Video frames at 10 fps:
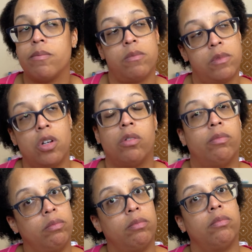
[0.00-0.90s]
So
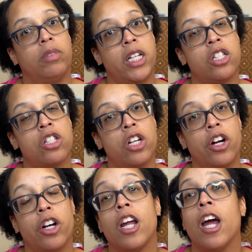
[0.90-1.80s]
lessons
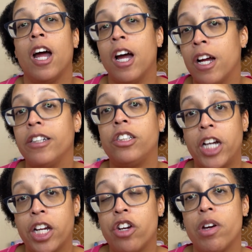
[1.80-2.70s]
learned,
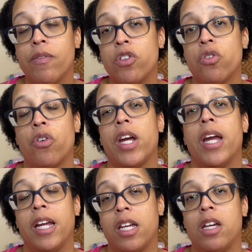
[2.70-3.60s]
check your inventory
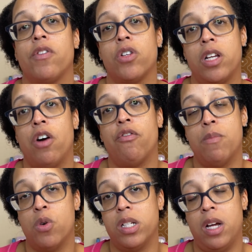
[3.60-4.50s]
and give yourself
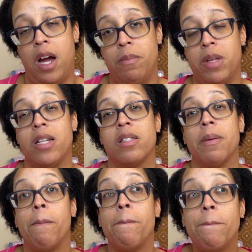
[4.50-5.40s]
more time. That is the
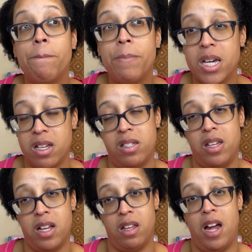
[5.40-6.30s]
biggest
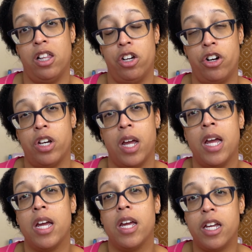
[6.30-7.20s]
thing that I learned,
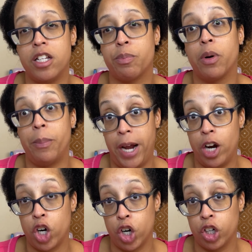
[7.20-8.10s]
is
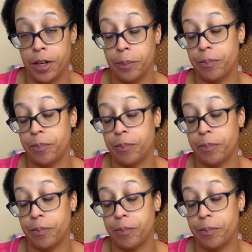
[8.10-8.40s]
prepare early.